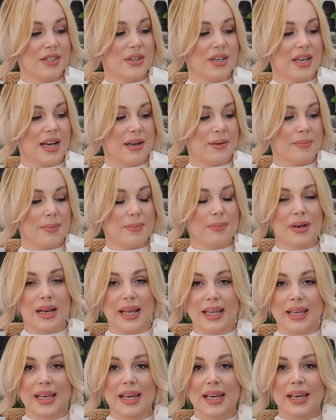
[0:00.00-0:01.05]
so you can
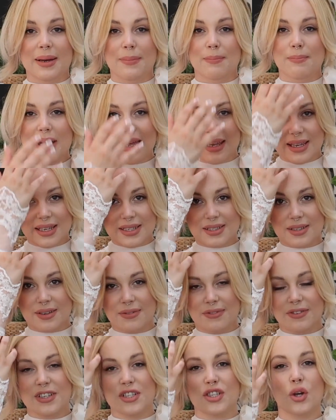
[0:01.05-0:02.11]
like make it
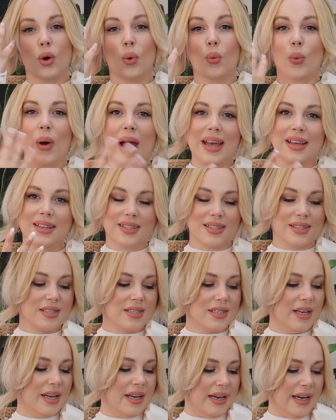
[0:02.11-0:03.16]
fit your
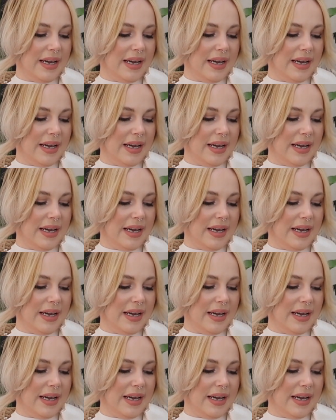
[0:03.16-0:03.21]
waist